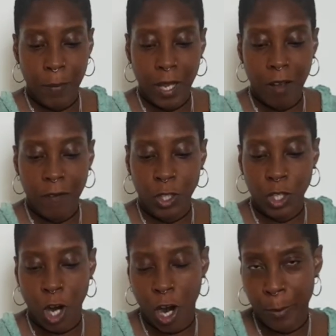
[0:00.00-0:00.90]
bit of a
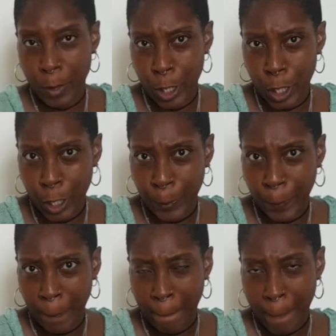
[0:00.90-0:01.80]
charmer,
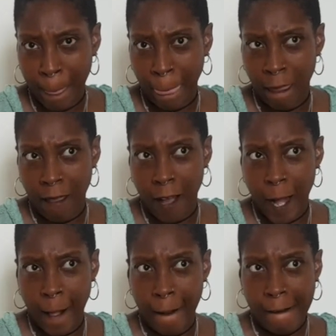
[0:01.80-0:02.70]

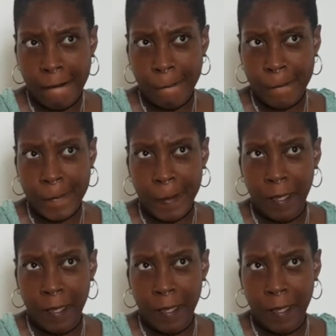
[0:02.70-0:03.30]
um,